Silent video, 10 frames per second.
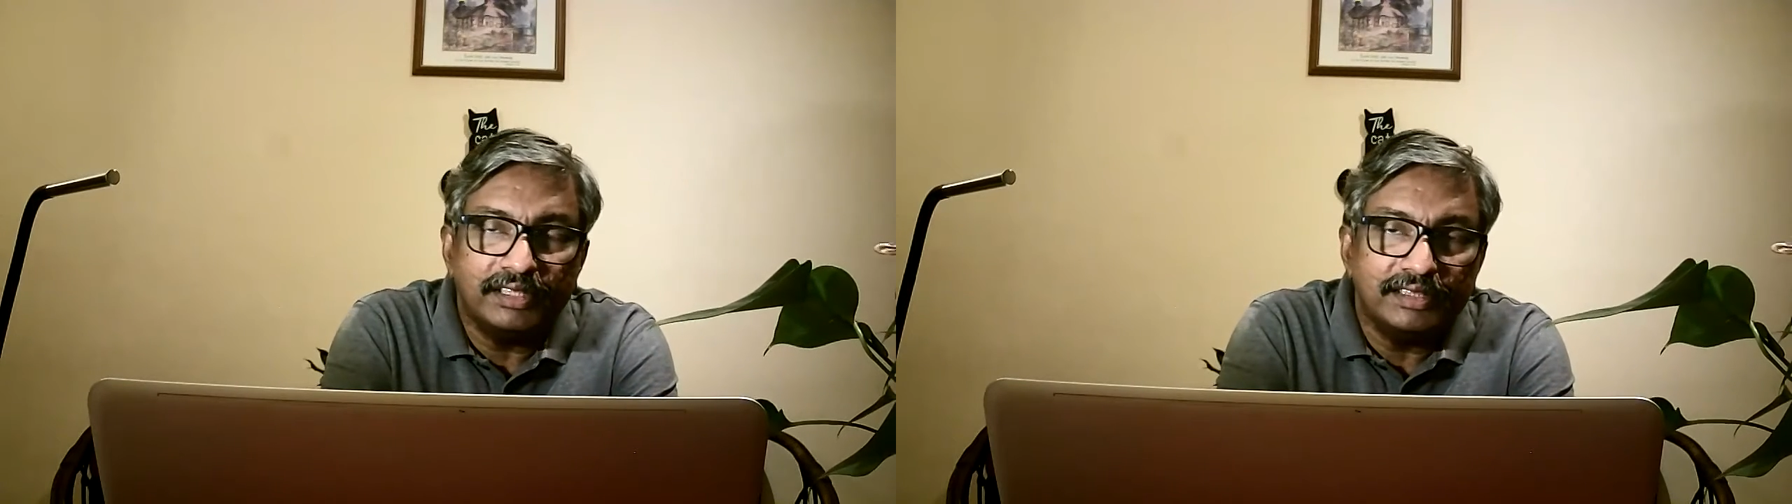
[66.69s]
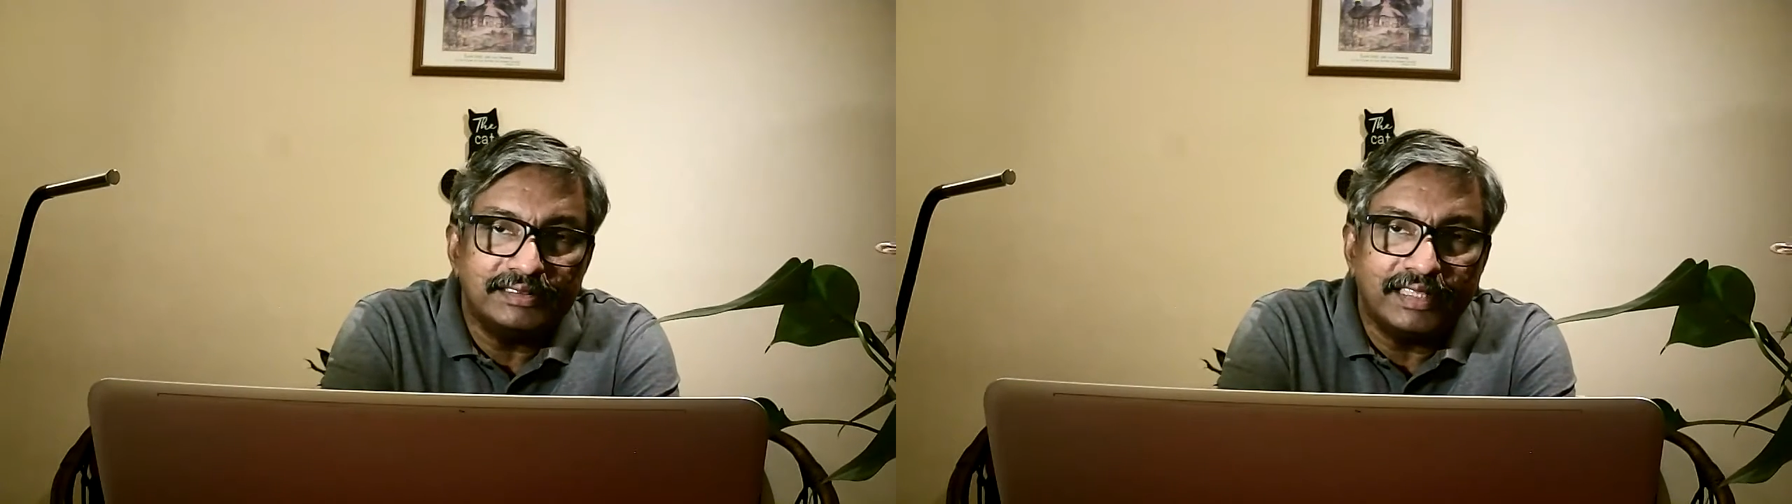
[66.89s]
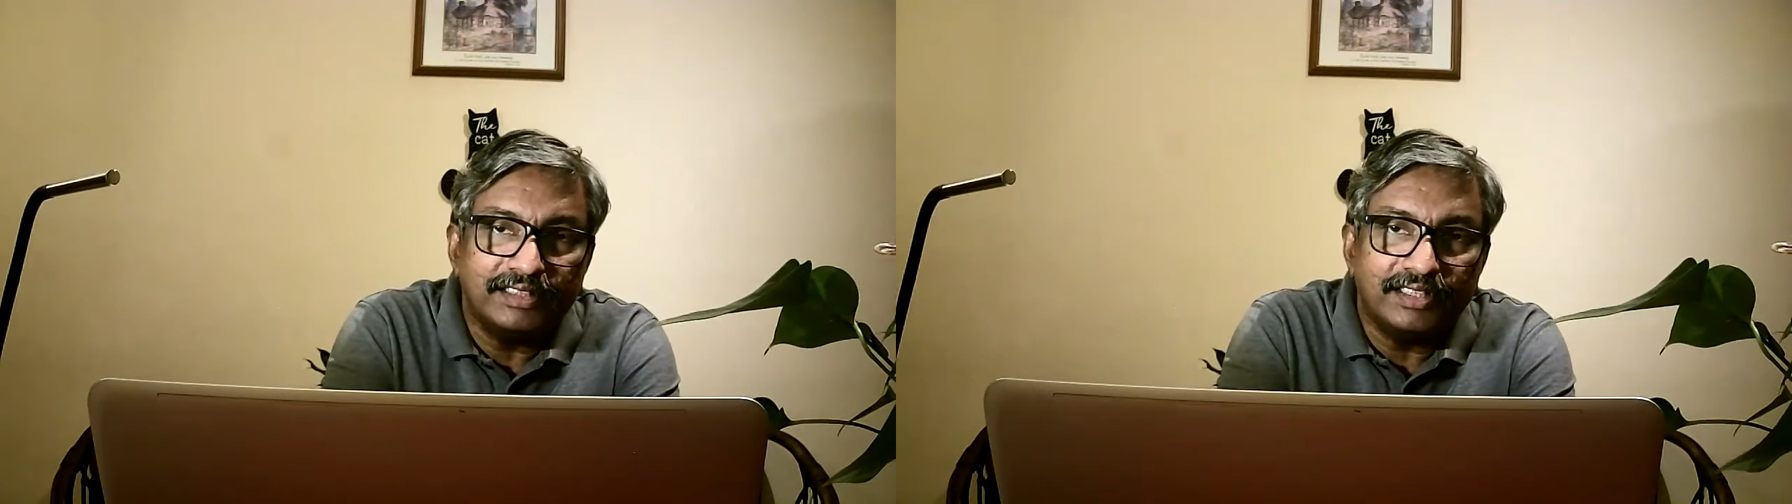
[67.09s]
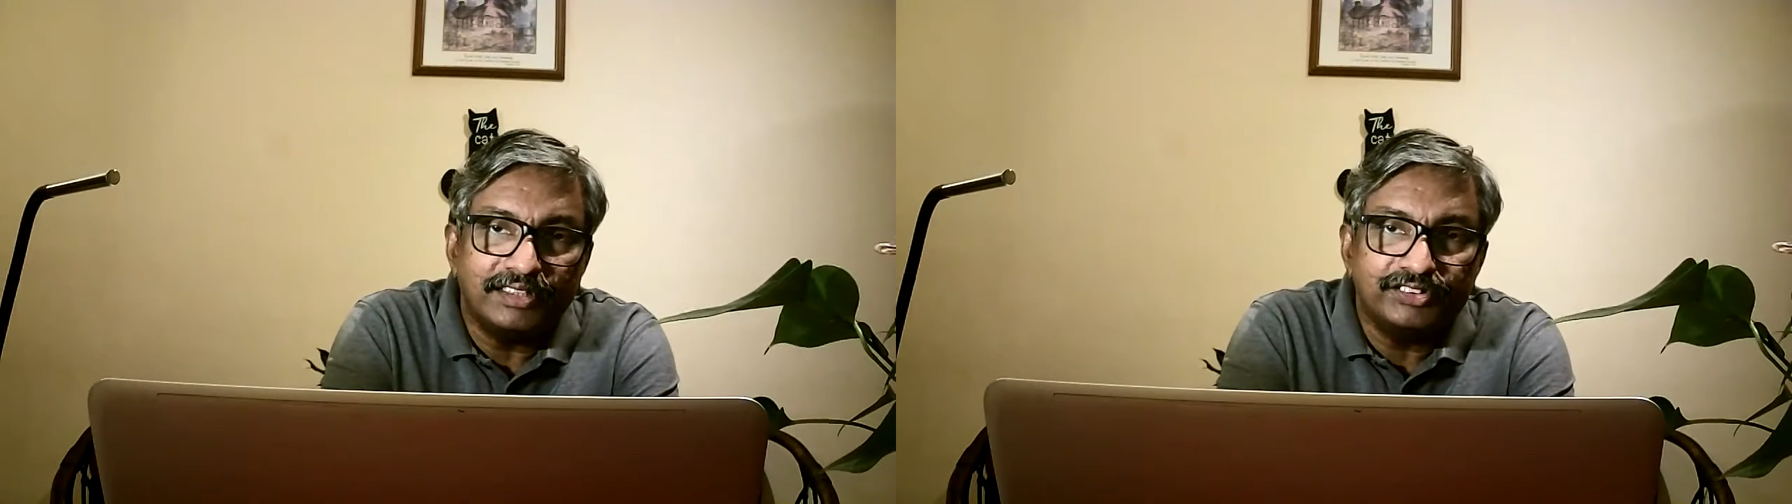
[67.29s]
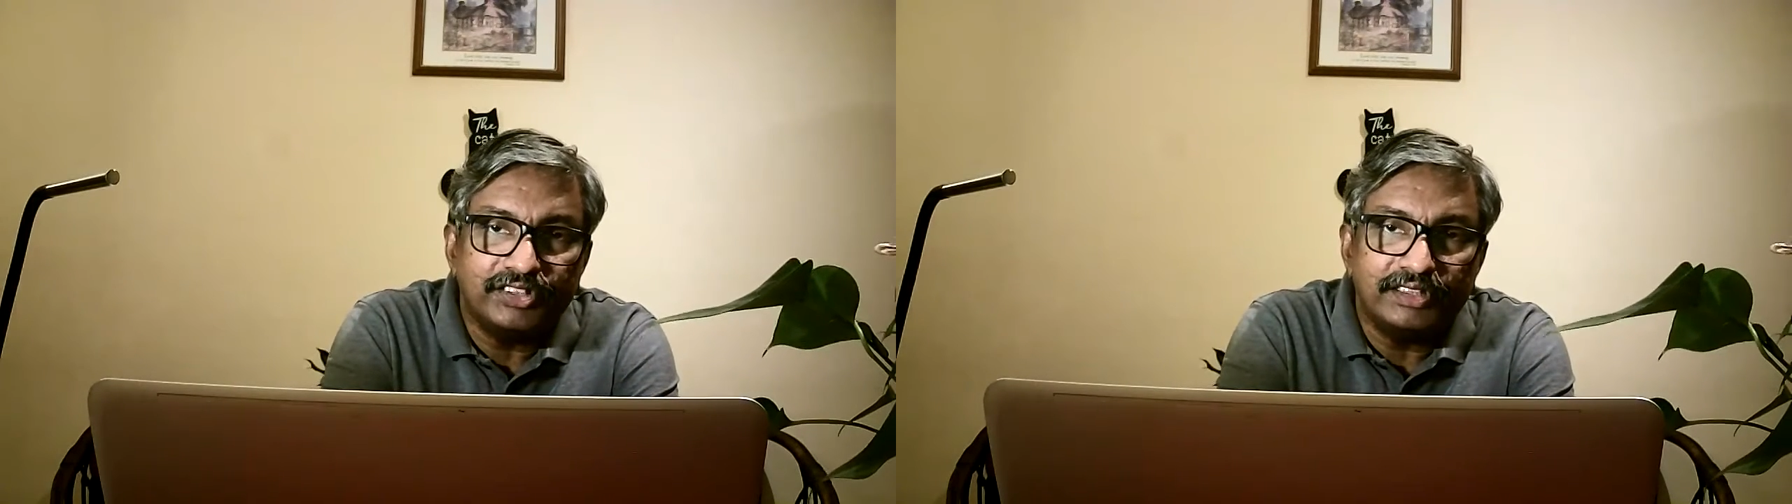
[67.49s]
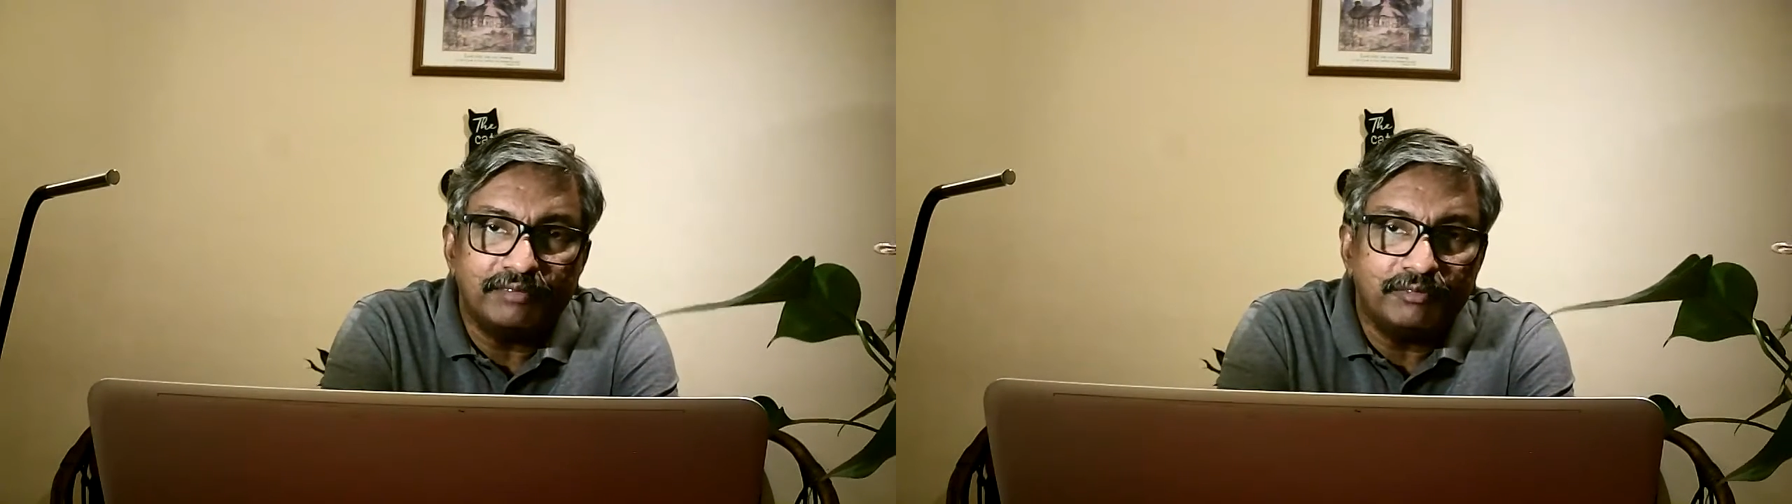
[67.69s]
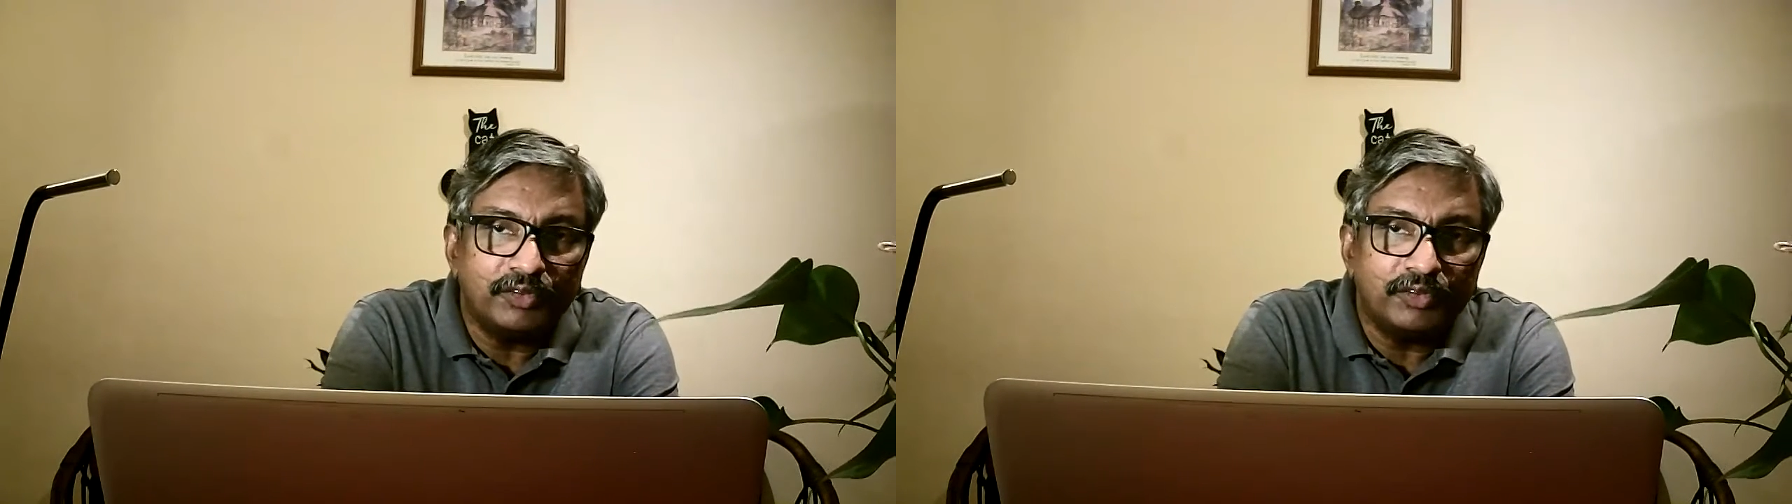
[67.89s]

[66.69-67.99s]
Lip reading: He is encouraging them